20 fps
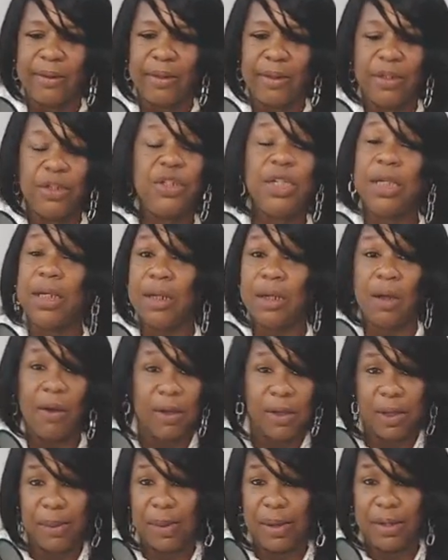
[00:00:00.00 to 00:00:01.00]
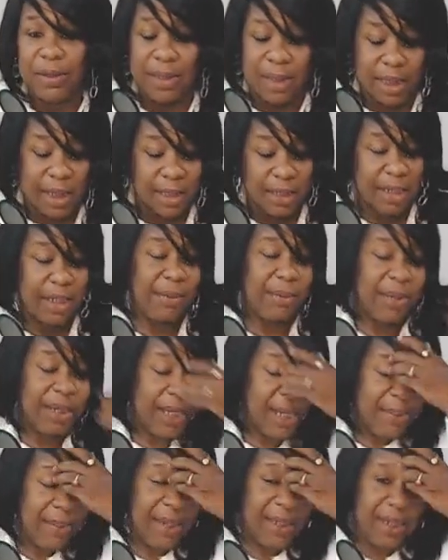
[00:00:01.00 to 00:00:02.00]
She didn't go in her purse and get
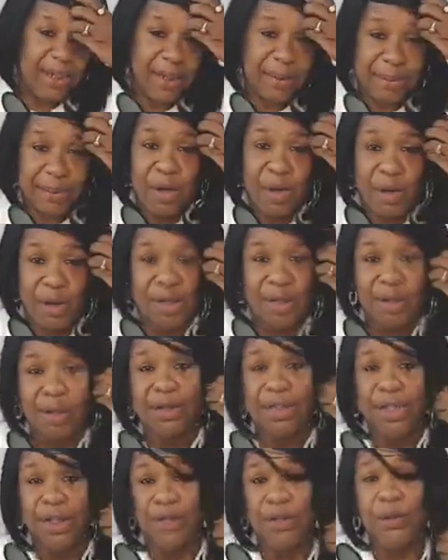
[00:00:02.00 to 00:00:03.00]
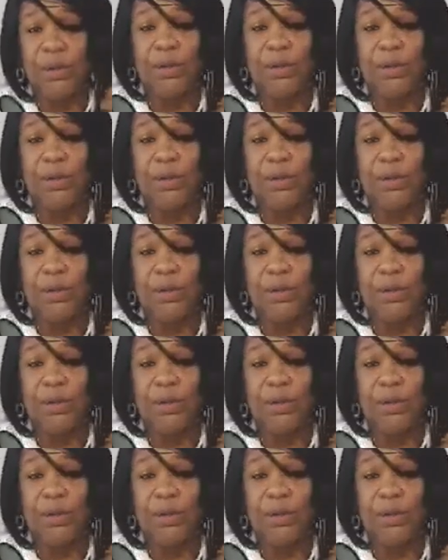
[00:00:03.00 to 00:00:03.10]
money to go in on tissue.